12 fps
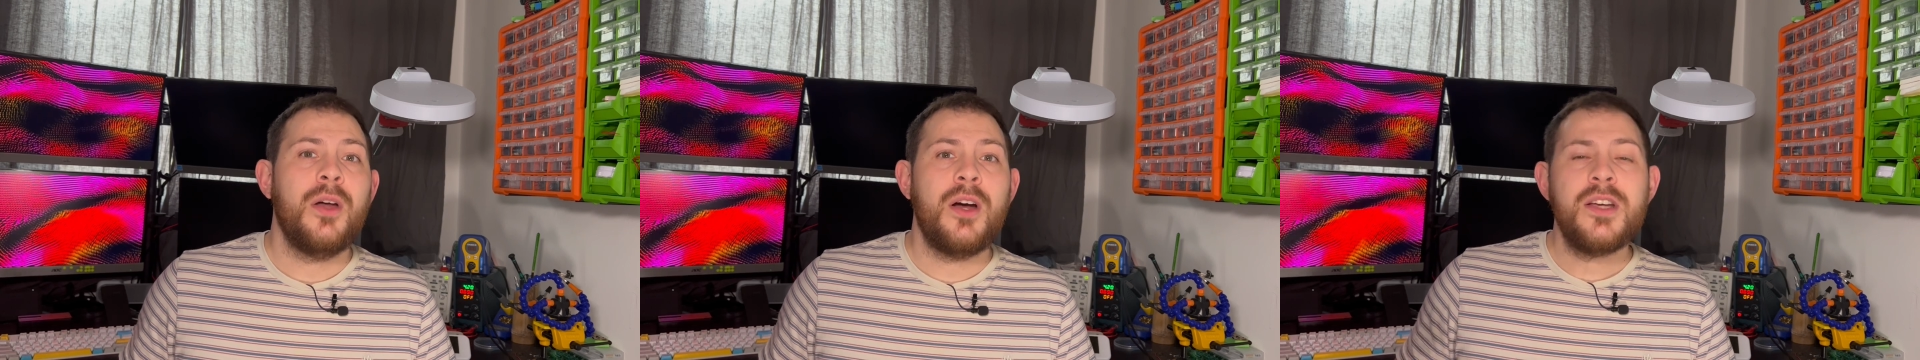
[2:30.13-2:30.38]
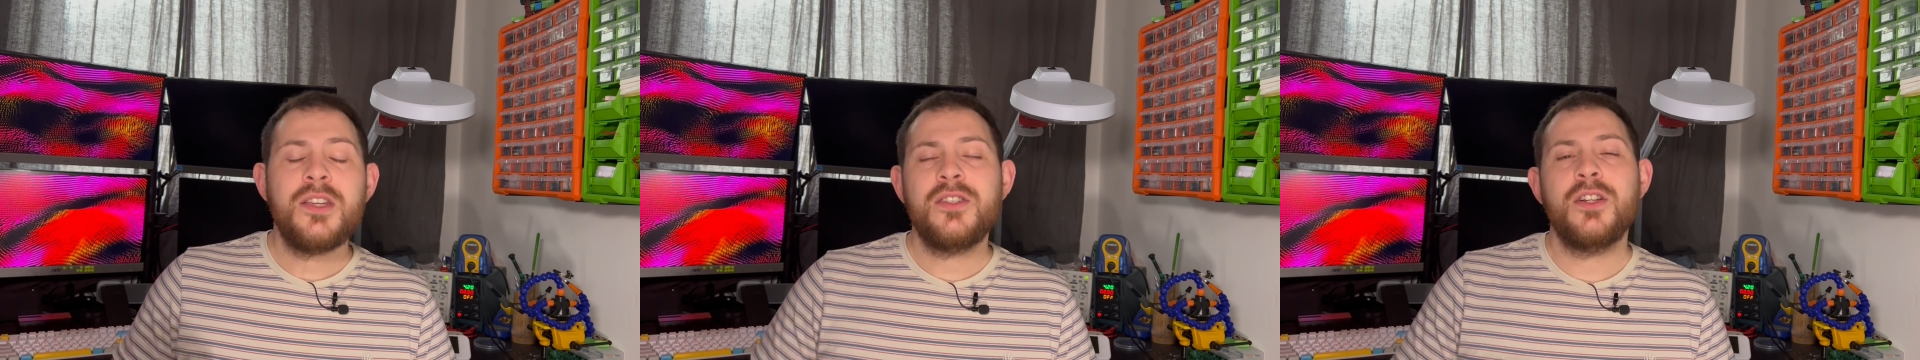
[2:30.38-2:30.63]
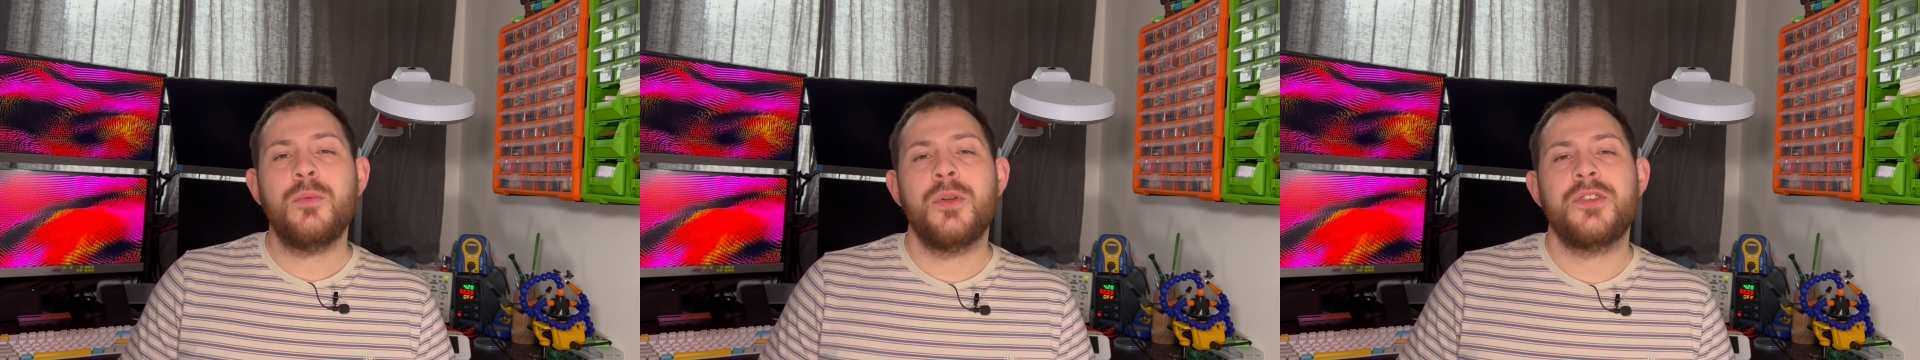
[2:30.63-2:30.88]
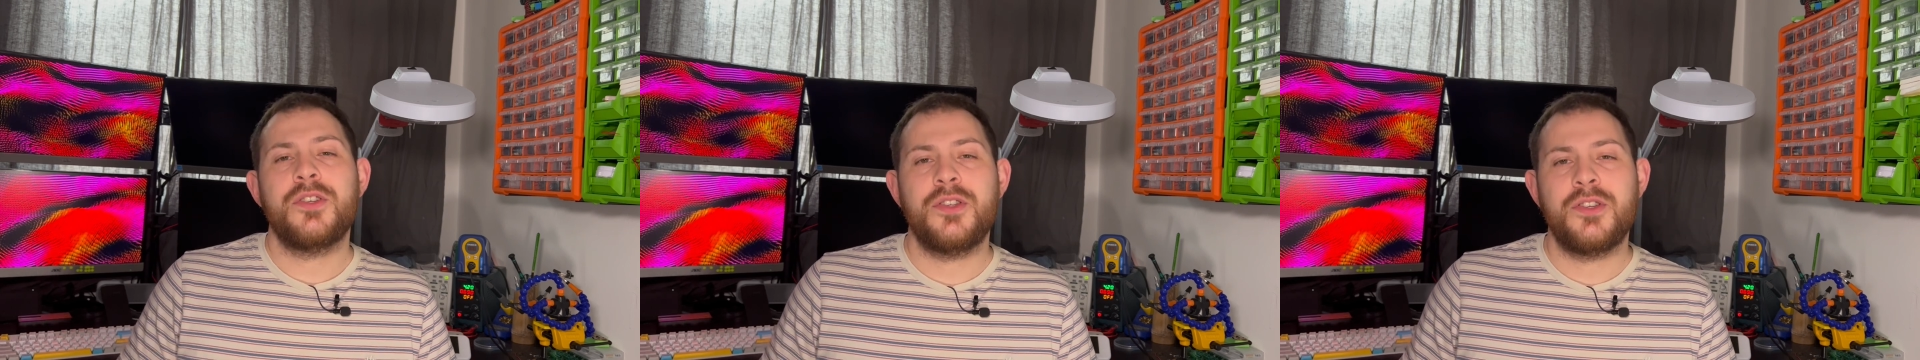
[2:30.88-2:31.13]
I still
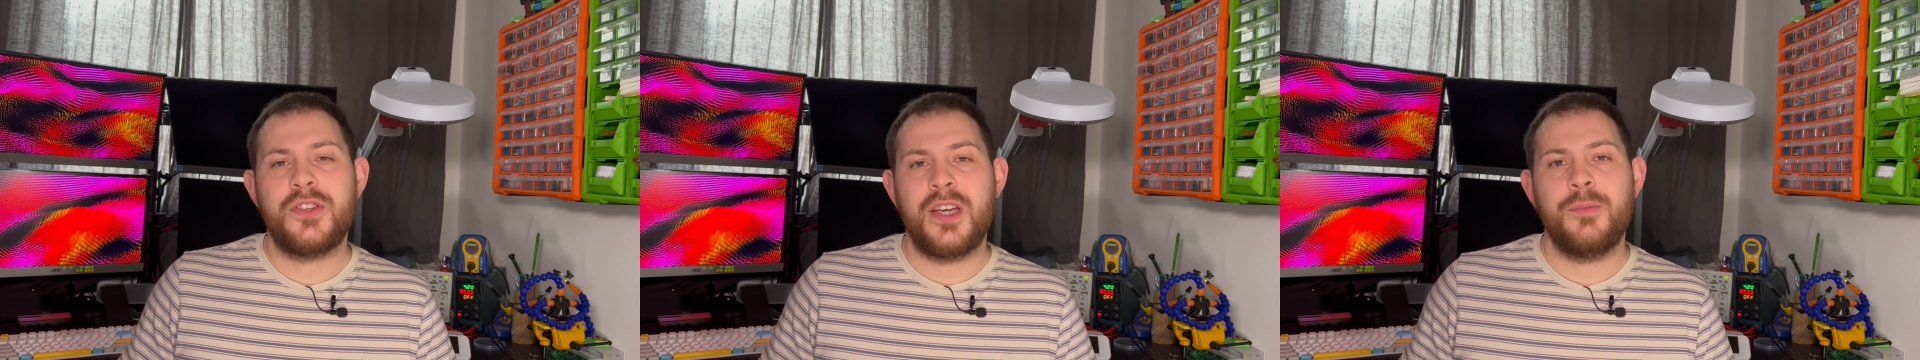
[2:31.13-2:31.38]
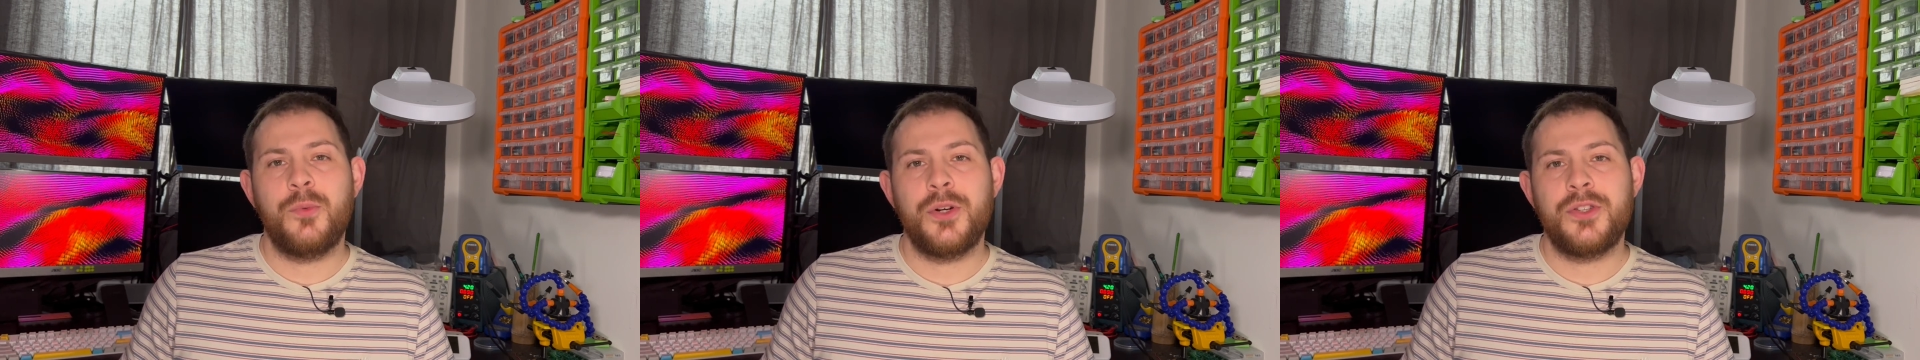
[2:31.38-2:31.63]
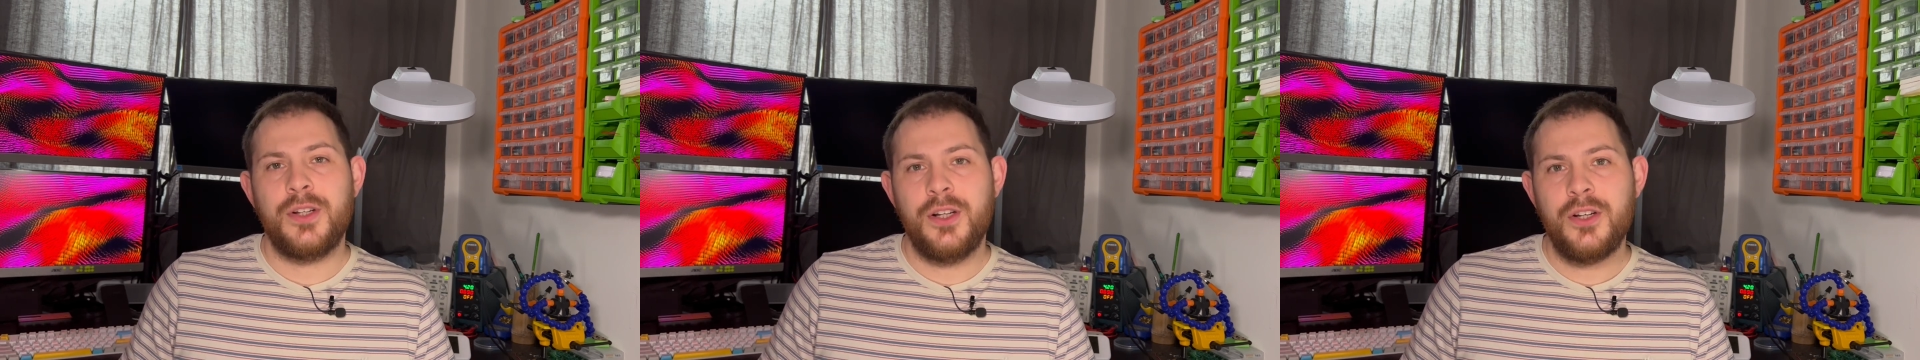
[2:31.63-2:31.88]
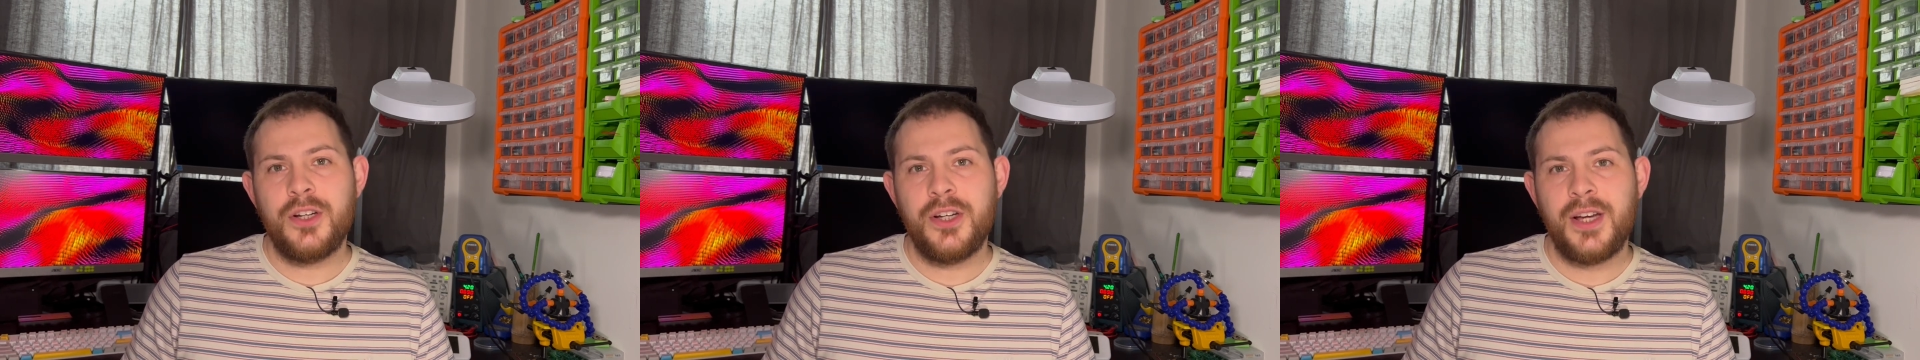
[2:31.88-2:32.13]
wanted the SAMEBOY to
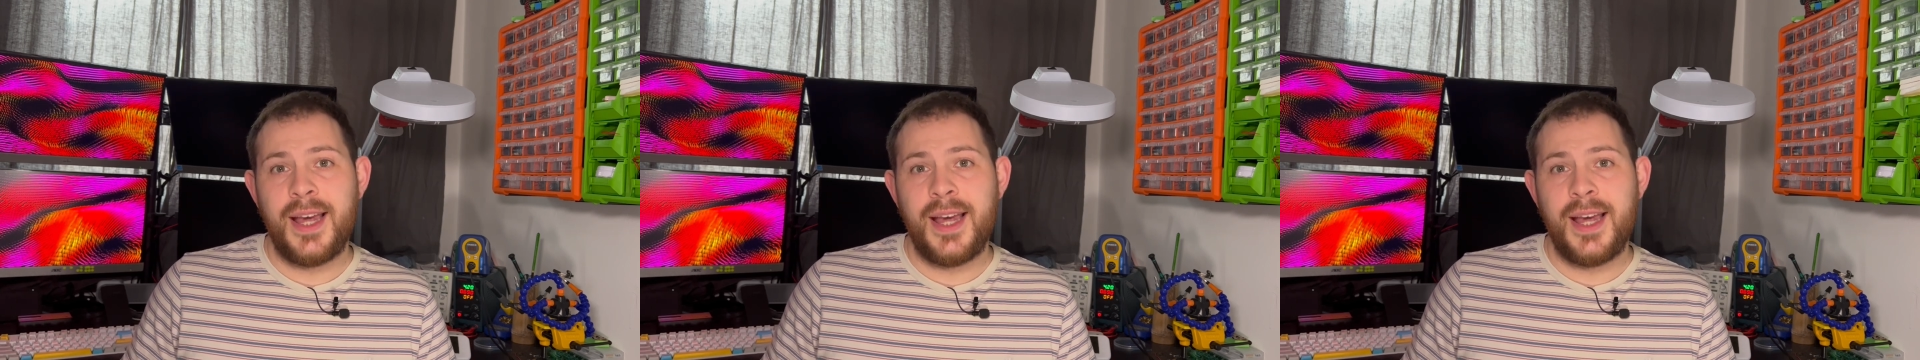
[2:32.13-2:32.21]
look